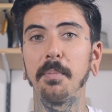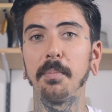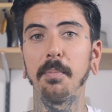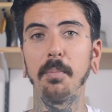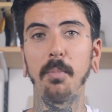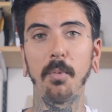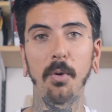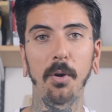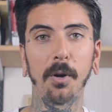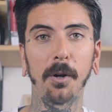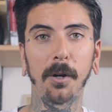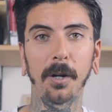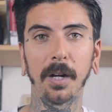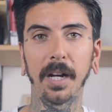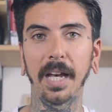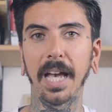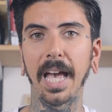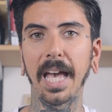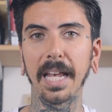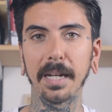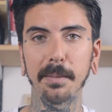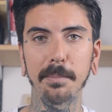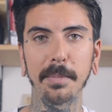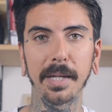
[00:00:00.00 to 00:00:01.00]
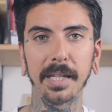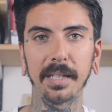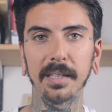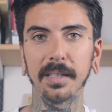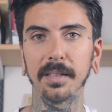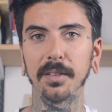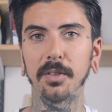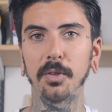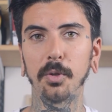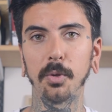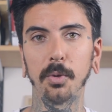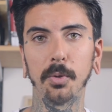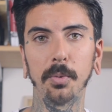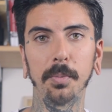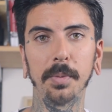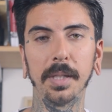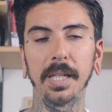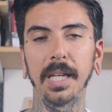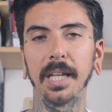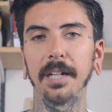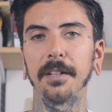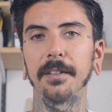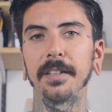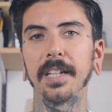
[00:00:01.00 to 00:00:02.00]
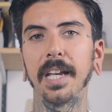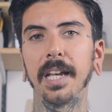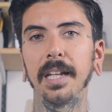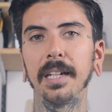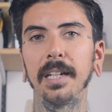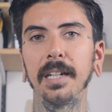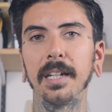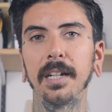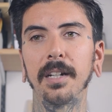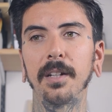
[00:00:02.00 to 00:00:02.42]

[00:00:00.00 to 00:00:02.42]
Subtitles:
more animated to be entertaining